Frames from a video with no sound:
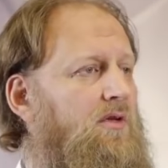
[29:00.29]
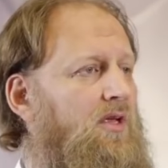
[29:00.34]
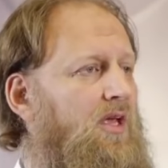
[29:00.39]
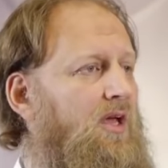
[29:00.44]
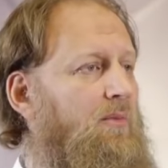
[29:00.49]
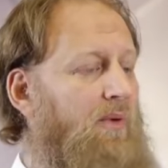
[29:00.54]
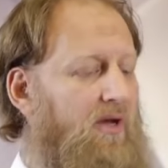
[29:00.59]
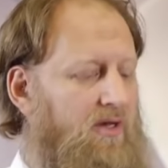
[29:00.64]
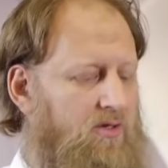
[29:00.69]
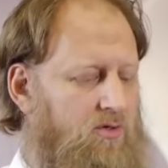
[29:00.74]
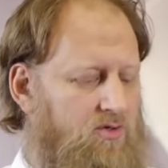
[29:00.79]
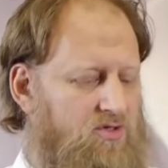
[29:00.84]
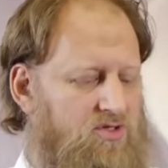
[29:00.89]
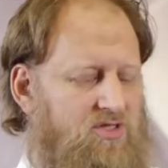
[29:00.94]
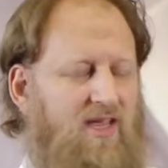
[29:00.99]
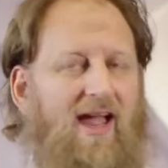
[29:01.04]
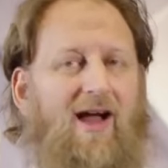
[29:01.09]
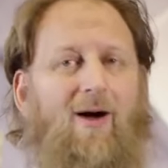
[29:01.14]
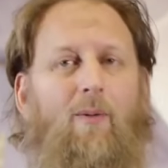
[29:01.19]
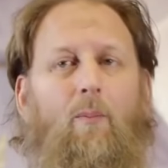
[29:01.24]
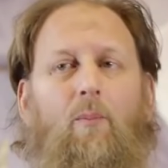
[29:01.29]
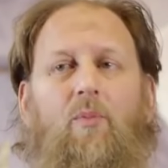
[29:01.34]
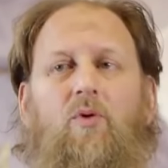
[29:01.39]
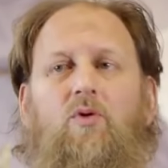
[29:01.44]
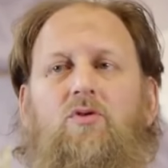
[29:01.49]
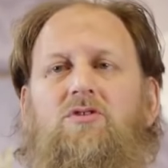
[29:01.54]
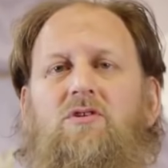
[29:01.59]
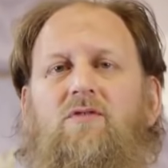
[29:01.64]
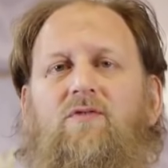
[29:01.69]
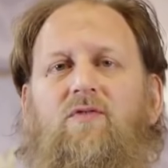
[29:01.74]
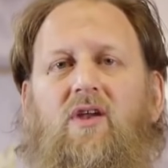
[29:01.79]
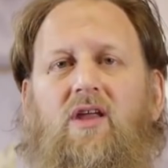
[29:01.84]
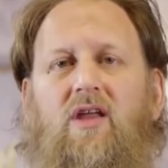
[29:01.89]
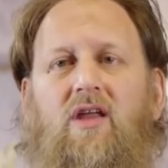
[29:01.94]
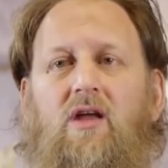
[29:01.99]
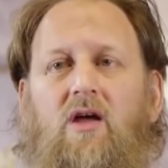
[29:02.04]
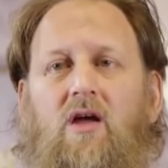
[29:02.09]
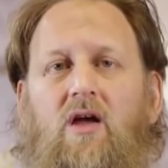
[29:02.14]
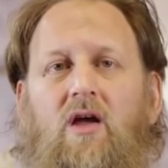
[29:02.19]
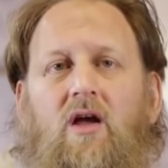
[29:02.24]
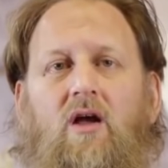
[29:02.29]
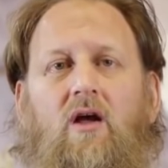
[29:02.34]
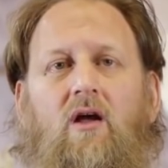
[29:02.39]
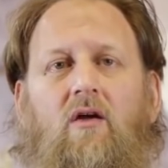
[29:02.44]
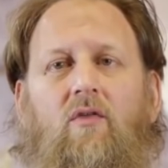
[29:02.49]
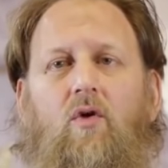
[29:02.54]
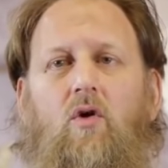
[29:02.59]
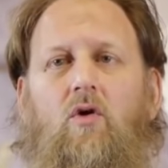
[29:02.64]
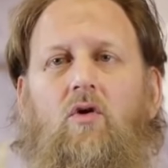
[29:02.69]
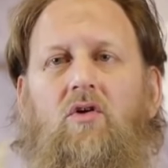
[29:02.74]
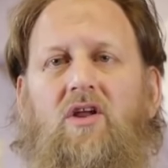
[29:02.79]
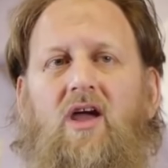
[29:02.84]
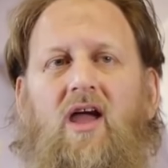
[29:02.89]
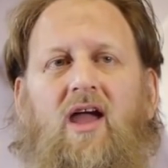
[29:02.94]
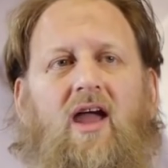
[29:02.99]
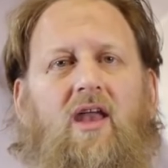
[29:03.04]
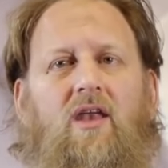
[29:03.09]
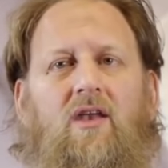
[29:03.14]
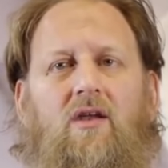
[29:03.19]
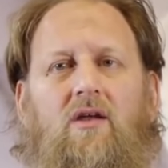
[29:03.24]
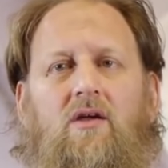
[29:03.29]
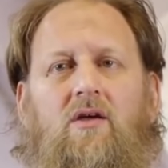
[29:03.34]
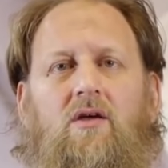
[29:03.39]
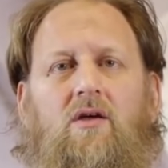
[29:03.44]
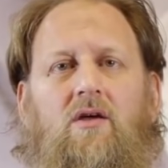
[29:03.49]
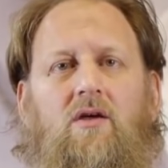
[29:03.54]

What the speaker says: Yeah, but you see how beautifully the Quran